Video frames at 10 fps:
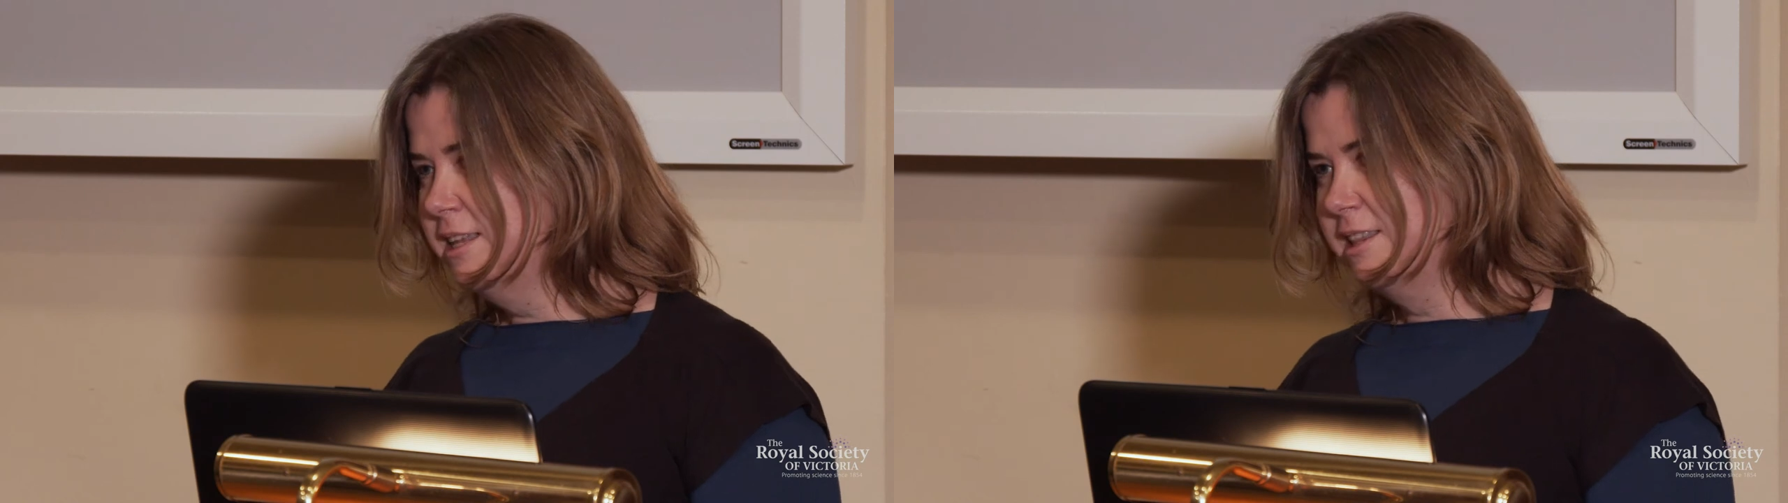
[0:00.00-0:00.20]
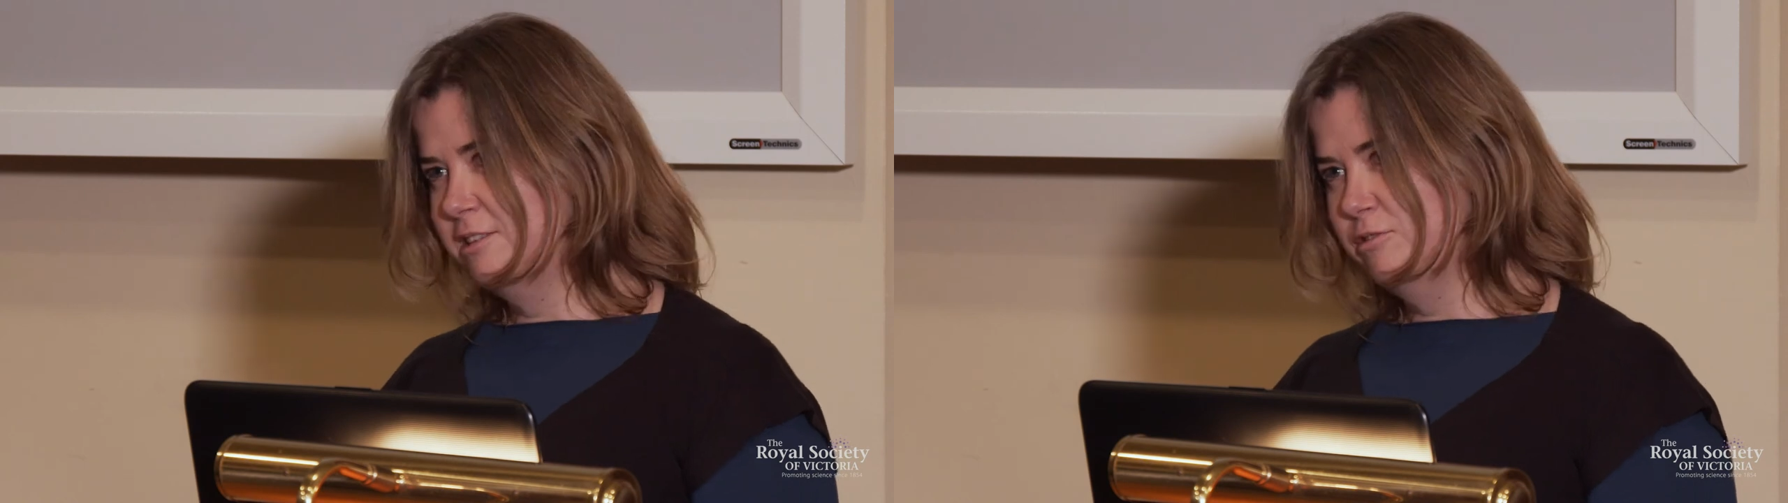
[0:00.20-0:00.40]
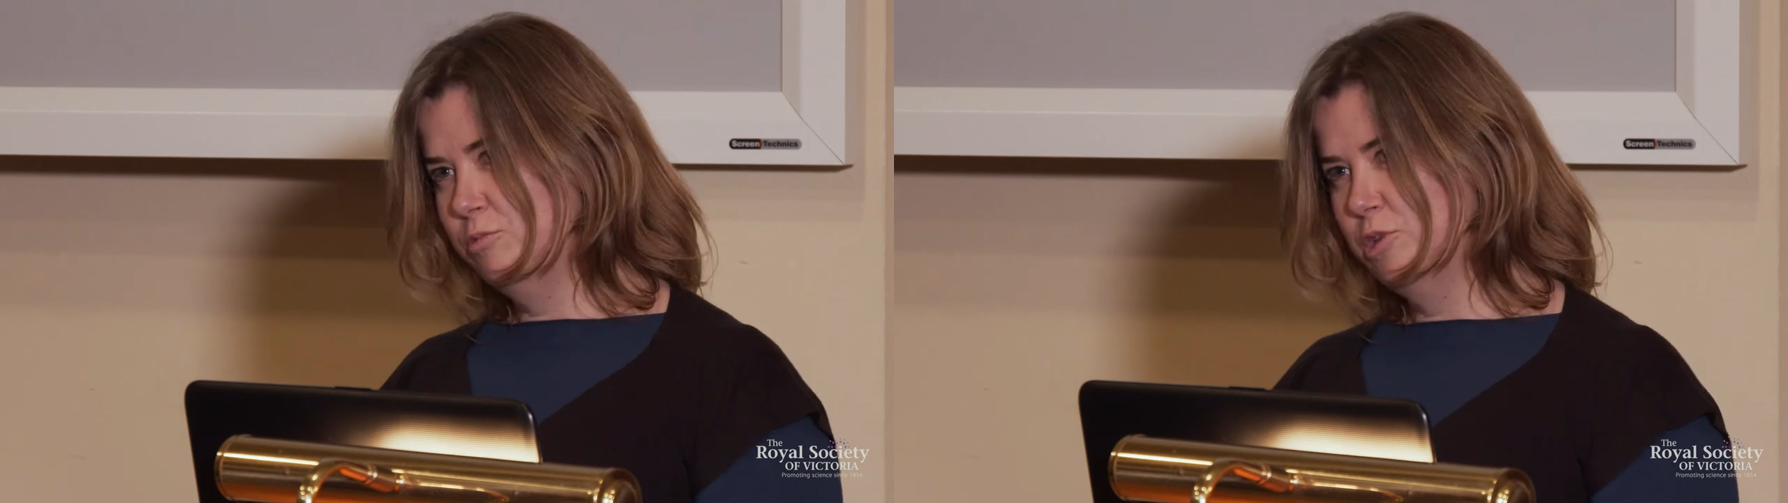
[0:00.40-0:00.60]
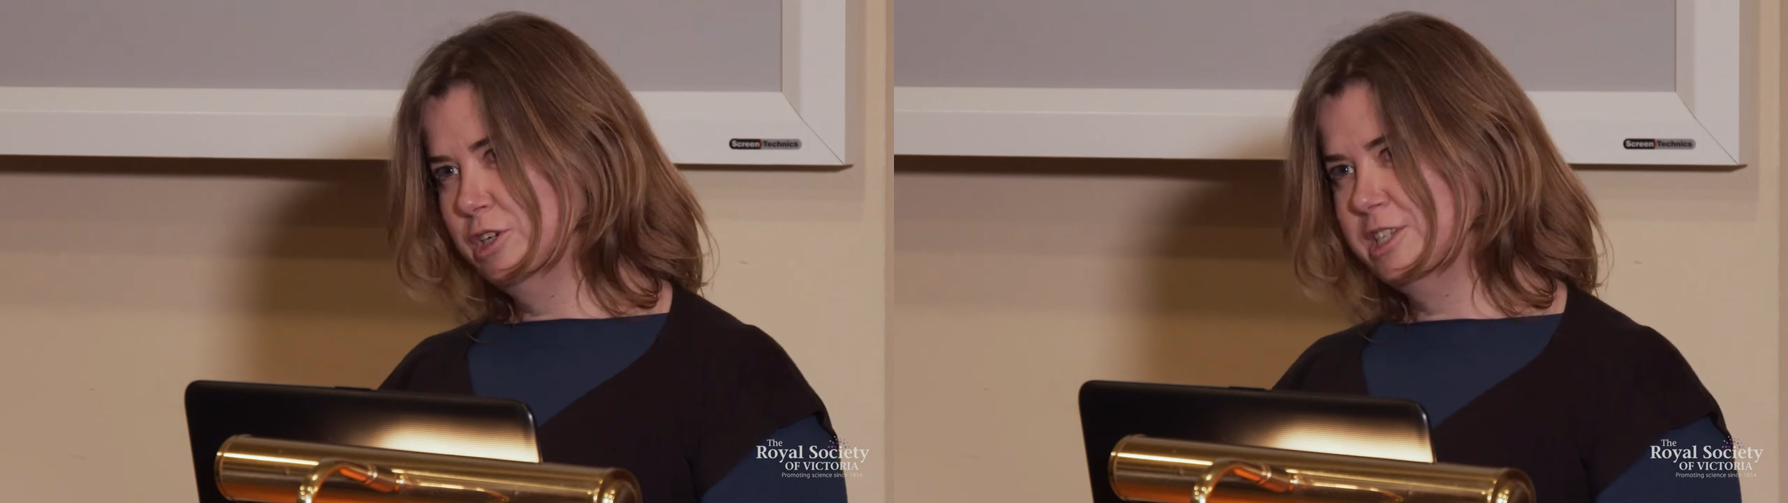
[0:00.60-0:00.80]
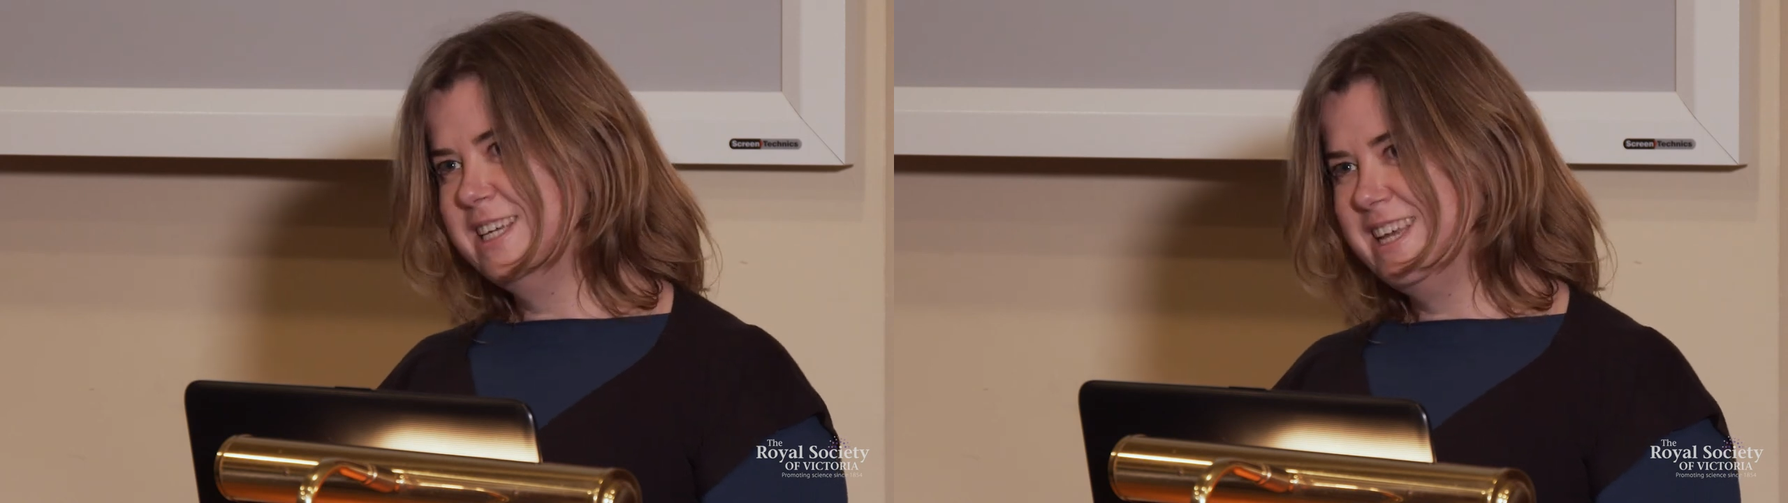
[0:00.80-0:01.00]
that
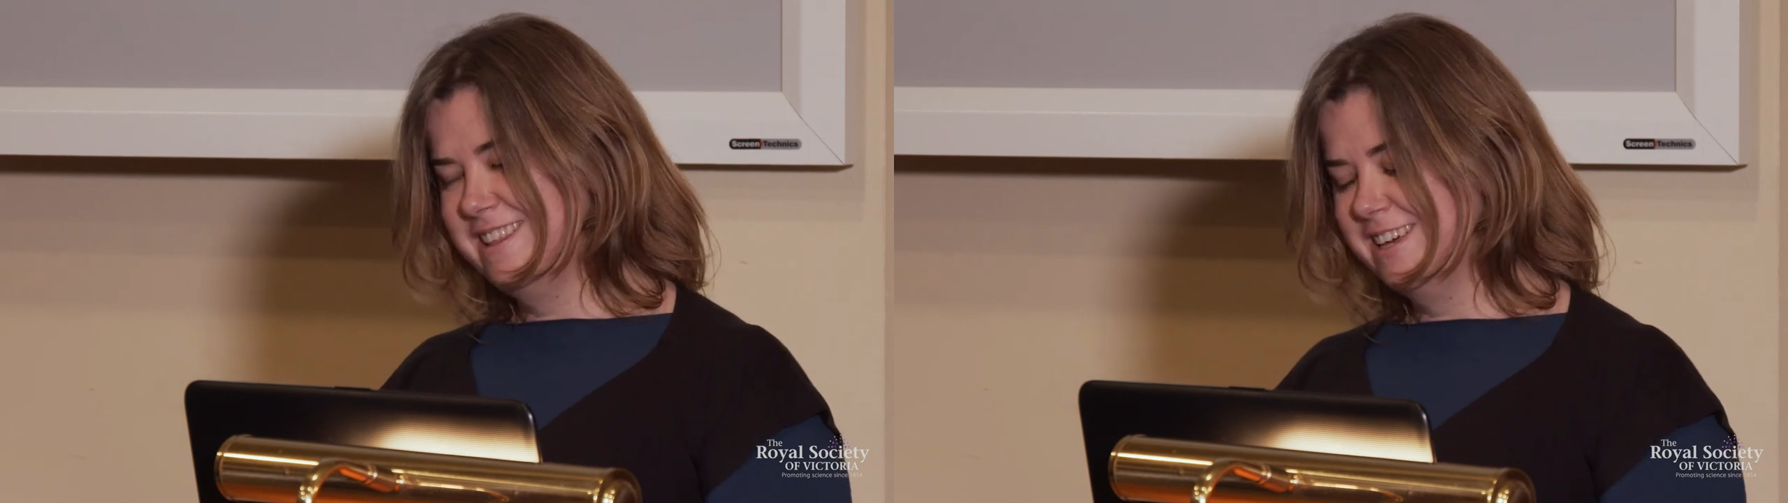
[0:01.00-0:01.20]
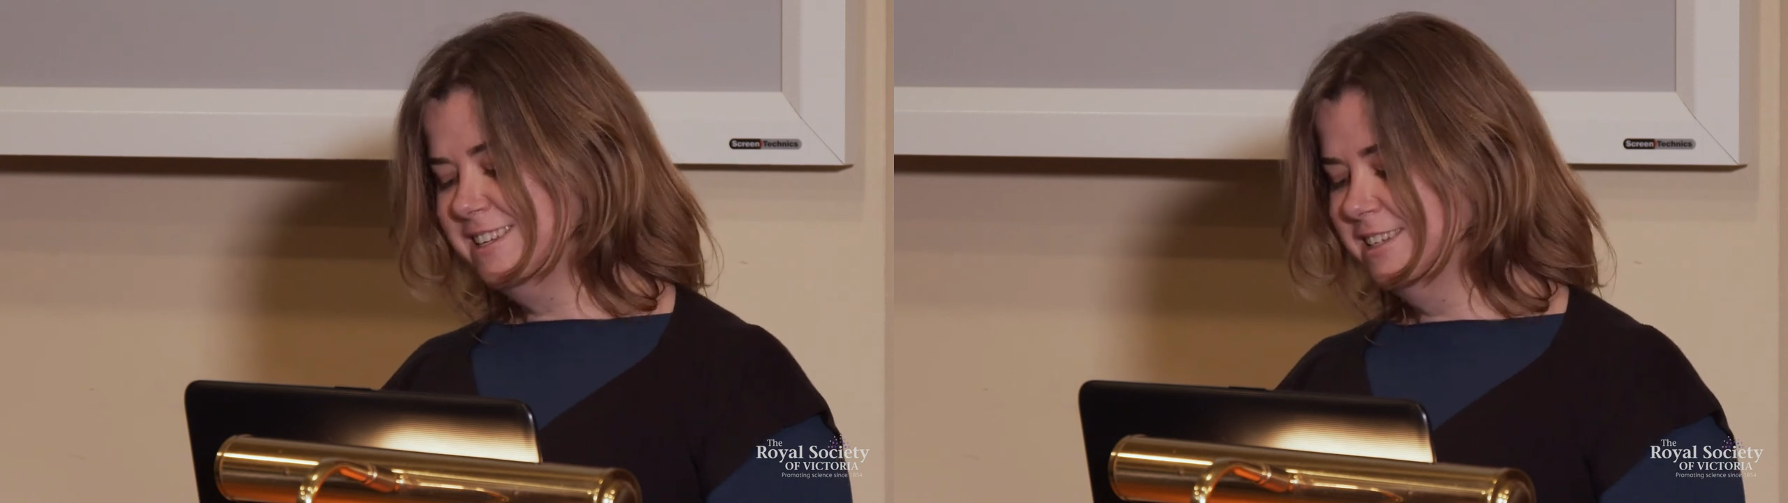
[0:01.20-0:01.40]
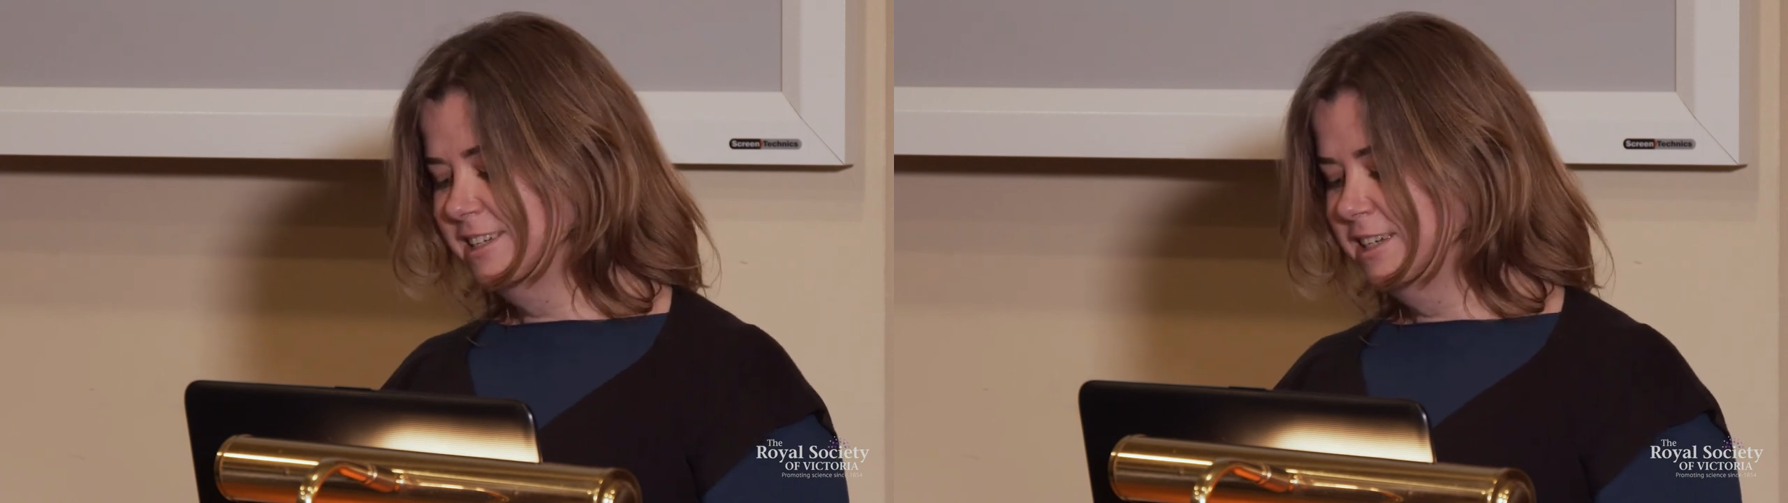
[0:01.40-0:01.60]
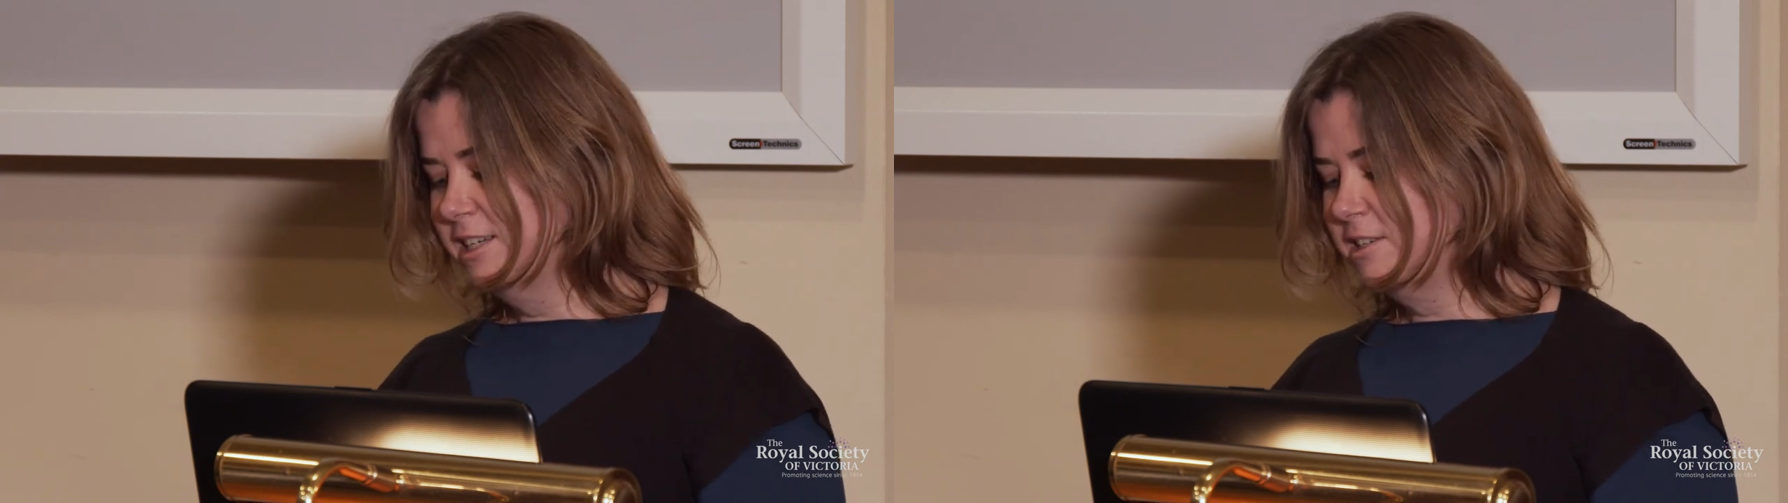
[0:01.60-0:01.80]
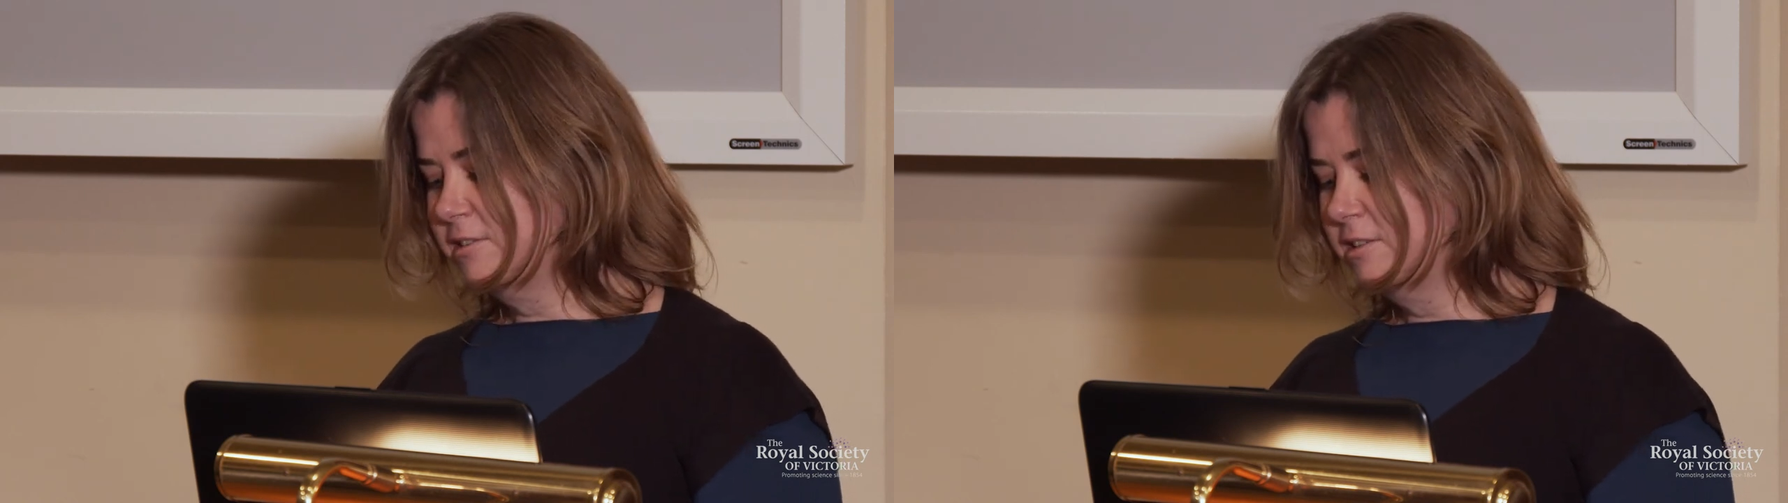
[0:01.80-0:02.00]
work together
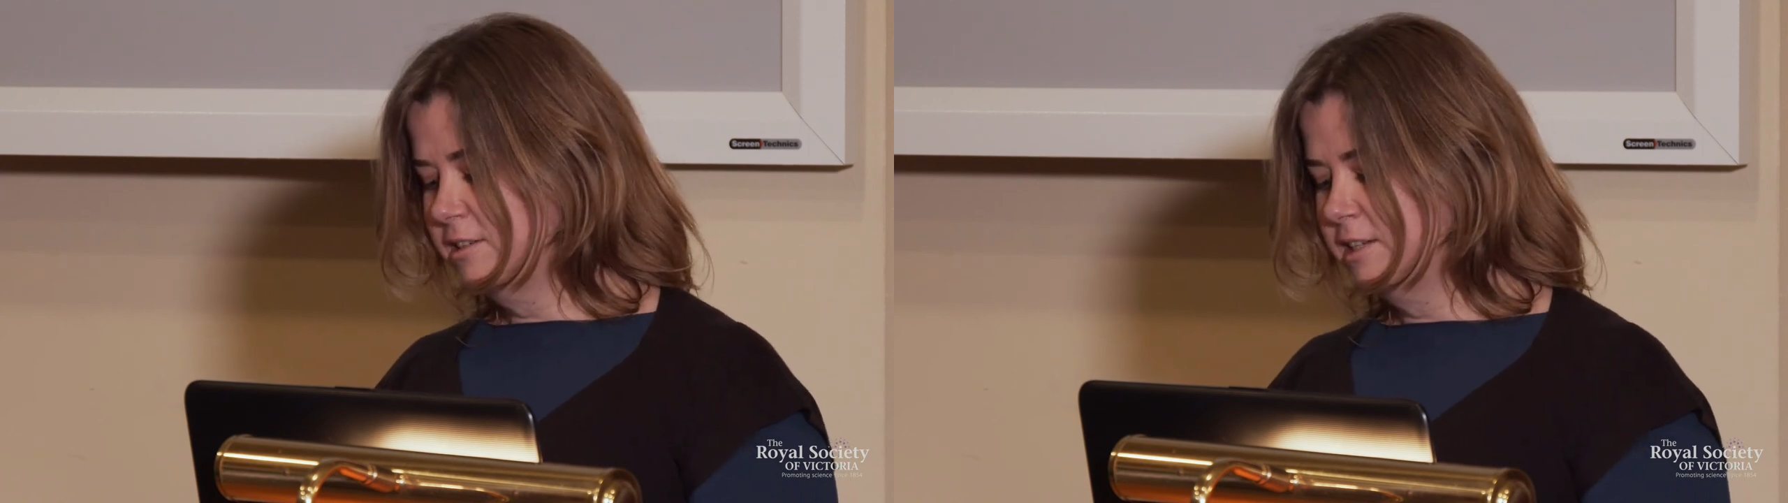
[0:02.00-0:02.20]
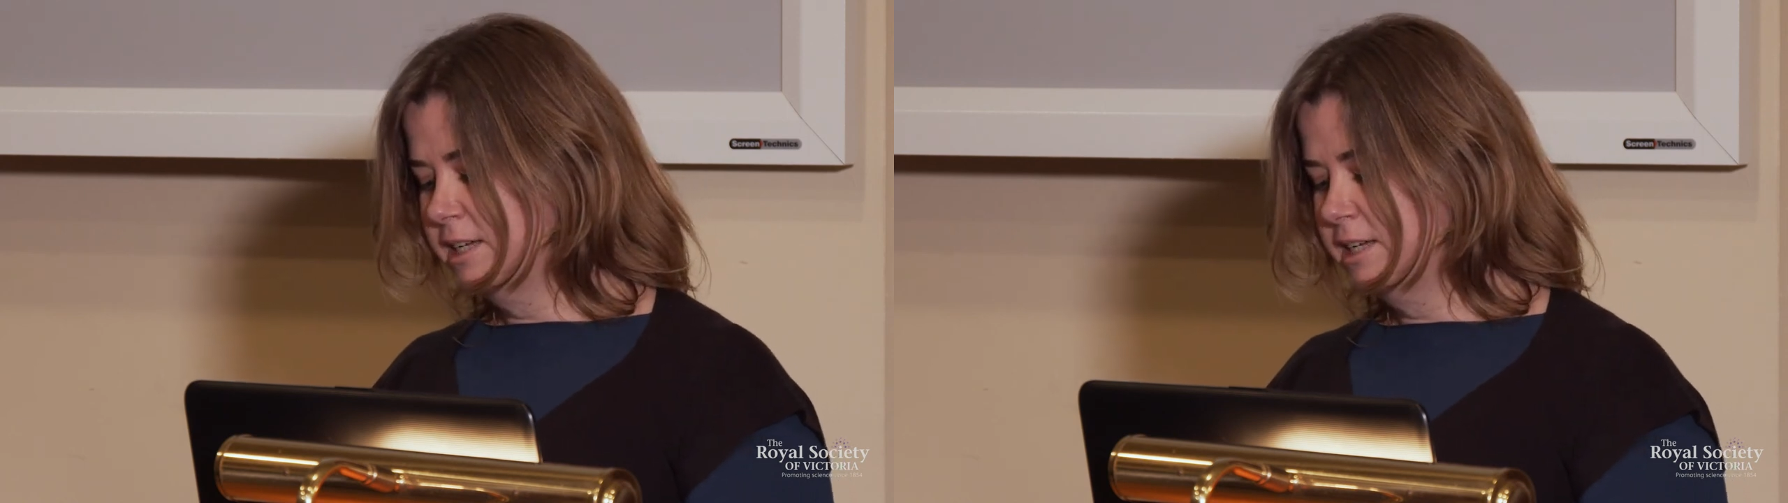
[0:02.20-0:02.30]
to